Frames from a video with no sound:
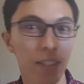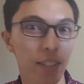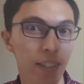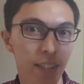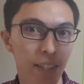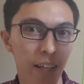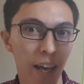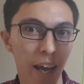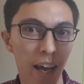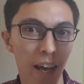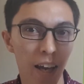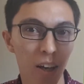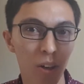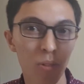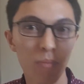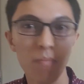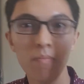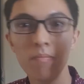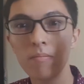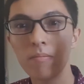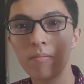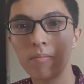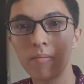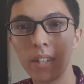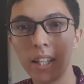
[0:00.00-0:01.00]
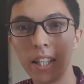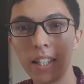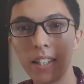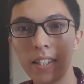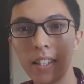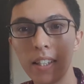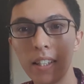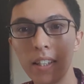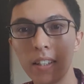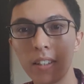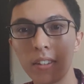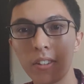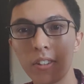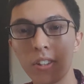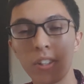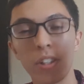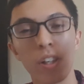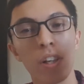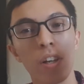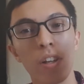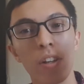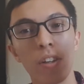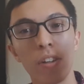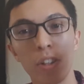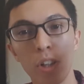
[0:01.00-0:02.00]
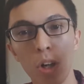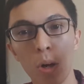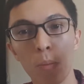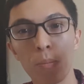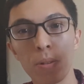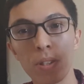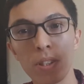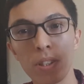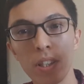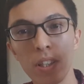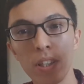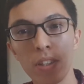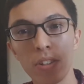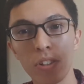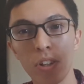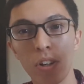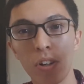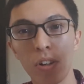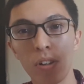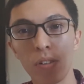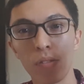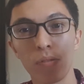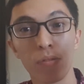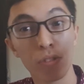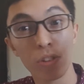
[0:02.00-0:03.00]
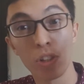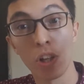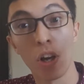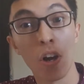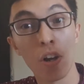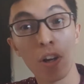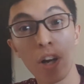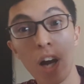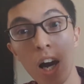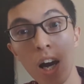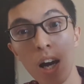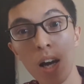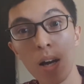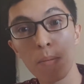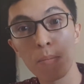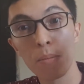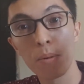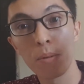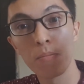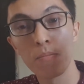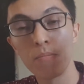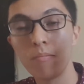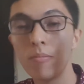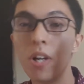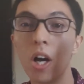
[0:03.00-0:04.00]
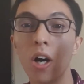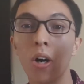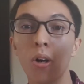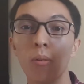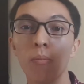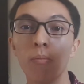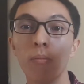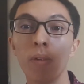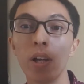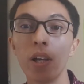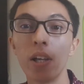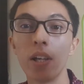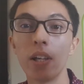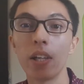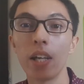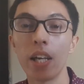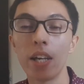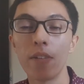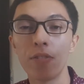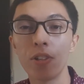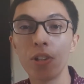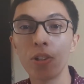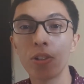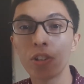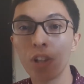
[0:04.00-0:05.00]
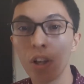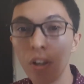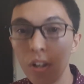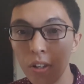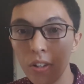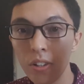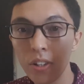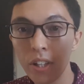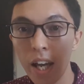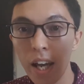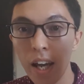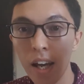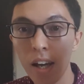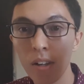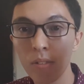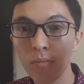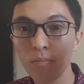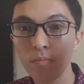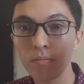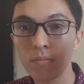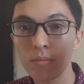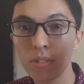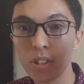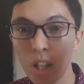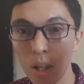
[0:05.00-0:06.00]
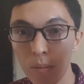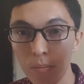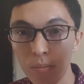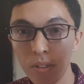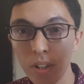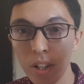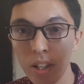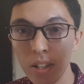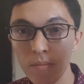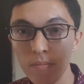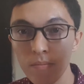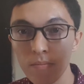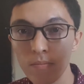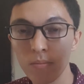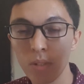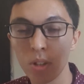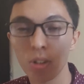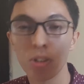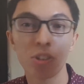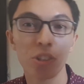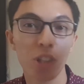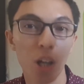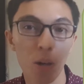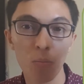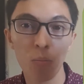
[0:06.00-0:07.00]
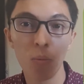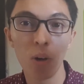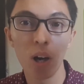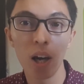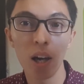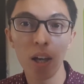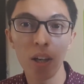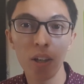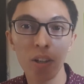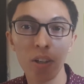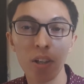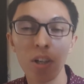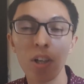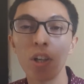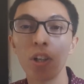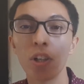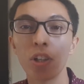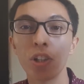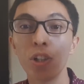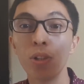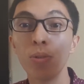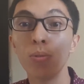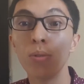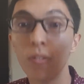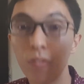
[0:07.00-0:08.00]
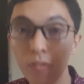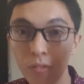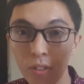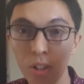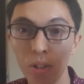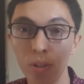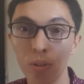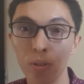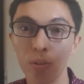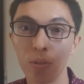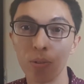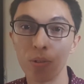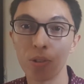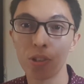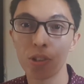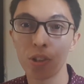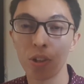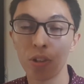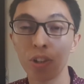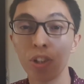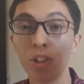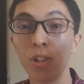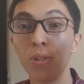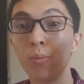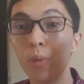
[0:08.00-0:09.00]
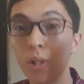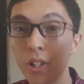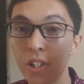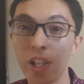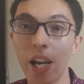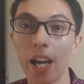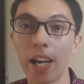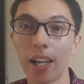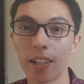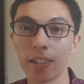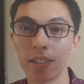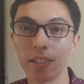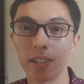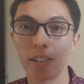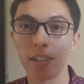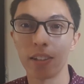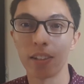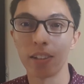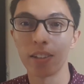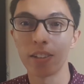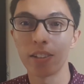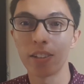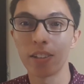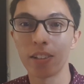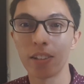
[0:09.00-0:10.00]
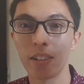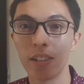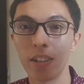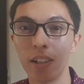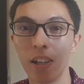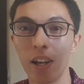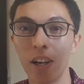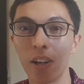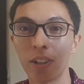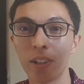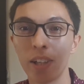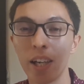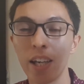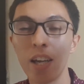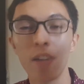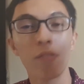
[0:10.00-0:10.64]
Down, is it the opposite of turn up? No. If you turn down something or someone, you refuse or you reject it. Okay?